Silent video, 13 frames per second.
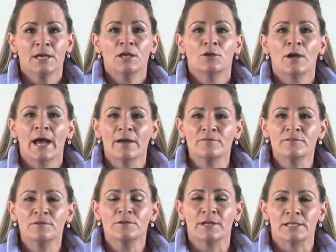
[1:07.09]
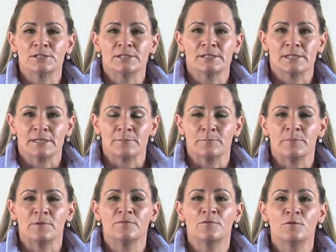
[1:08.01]
you have to register
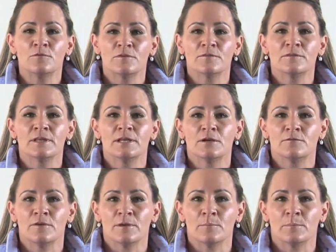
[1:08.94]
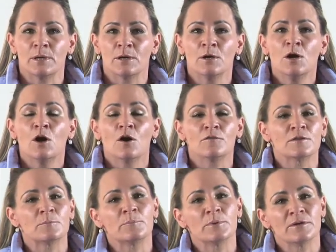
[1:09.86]
before 15 November of the
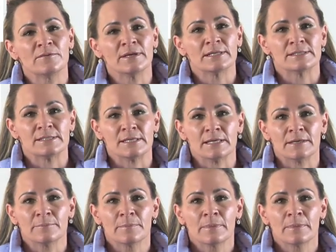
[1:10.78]
previous year.